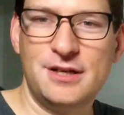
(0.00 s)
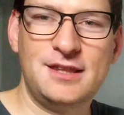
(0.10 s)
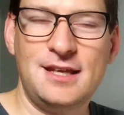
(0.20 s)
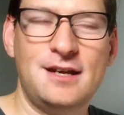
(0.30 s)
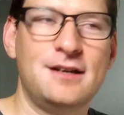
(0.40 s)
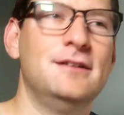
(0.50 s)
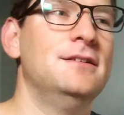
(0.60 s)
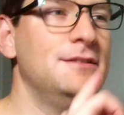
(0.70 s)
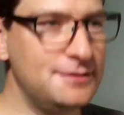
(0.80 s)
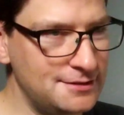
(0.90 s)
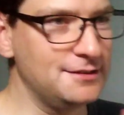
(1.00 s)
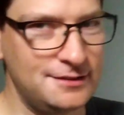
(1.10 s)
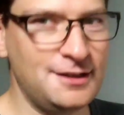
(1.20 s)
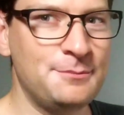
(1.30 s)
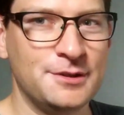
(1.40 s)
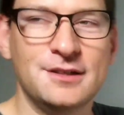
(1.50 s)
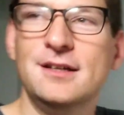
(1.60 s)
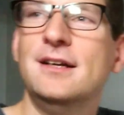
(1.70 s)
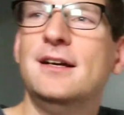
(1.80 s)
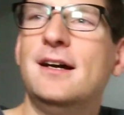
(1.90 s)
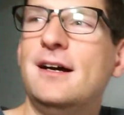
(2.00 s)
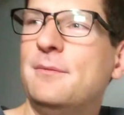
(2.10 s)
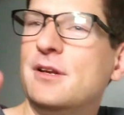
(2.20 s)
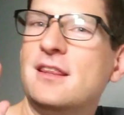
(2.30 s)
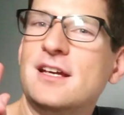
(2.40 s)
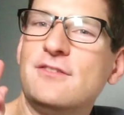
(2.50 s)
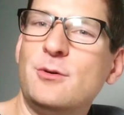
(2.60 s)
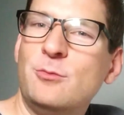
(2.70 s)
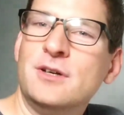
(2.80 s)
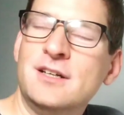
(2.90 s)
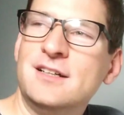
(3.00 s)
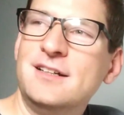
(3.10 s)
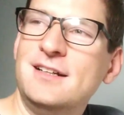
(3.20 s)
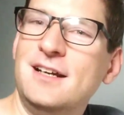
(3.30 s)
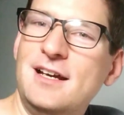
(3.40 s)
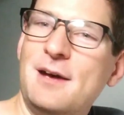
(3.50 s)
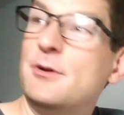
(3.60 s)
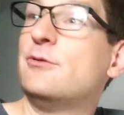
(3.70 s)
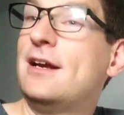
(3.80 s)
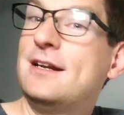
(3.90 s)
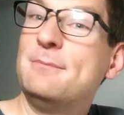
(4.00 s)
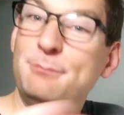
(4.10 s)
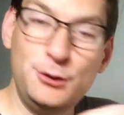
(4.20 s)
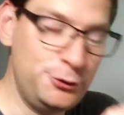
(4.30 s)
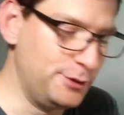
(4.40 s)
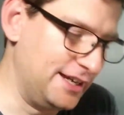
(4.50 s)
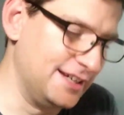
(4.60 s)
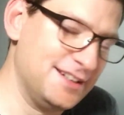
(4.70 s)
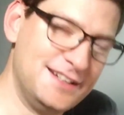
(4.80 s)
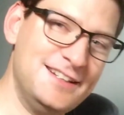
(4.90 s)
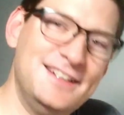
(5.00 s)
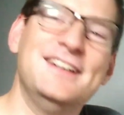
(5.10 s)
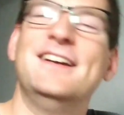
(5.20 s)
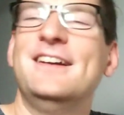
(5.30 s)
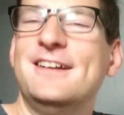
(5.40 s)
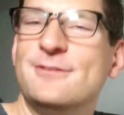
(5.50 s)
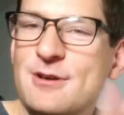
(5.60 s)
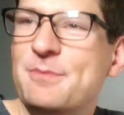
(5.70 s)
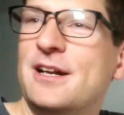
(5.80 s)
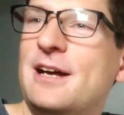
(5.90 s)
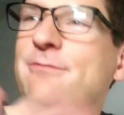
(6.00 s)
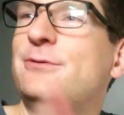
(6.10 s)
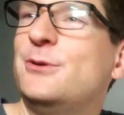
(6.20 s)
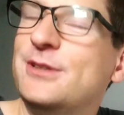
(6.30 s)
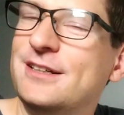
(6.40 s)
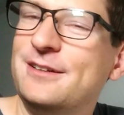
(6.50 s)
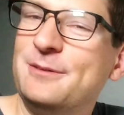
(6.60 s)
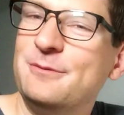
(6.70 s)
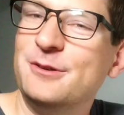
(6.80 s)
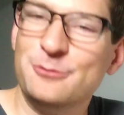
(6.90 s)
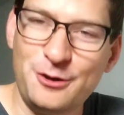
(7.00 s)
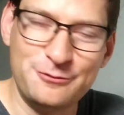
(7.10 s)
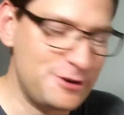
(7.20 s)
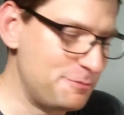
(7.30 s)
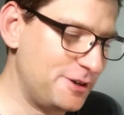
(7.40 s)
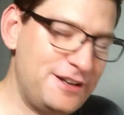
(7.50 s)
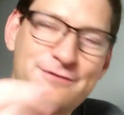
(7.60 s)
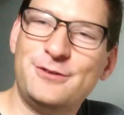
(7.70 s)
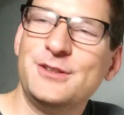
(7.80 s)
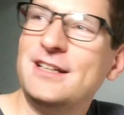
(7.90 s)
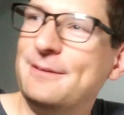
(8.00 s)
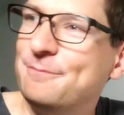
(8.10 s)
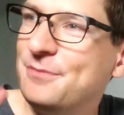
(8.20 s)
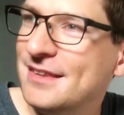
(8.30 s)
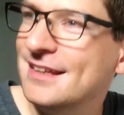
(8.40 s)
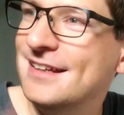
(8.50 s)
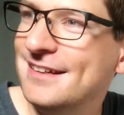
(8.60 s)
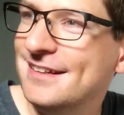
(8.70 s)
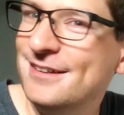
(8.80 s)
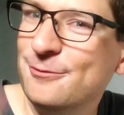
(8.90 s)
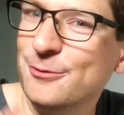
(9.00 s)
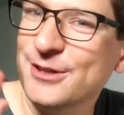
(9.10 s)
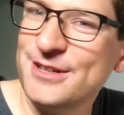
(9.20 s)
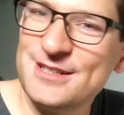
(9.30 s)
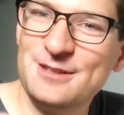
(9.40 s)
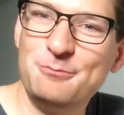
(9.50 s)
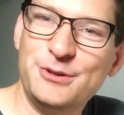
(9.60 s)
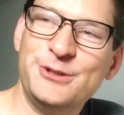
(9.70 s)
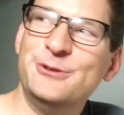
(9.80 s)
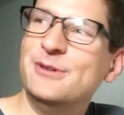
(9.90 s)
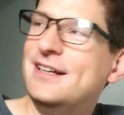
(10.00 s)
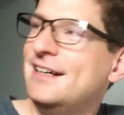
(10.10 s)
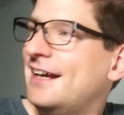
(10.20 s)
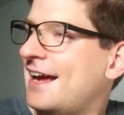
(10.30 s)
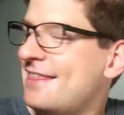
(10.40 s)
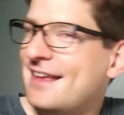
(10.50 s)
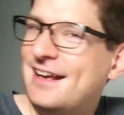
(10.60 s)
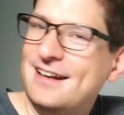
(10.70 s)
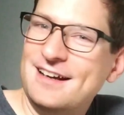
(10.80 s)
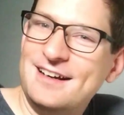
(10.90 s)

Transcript: it there. Number. I'm going to think of a word. I'm going to write it in blue ink. Rip it up, fold it up, or rip it off, fold it up. Word is in blue. And then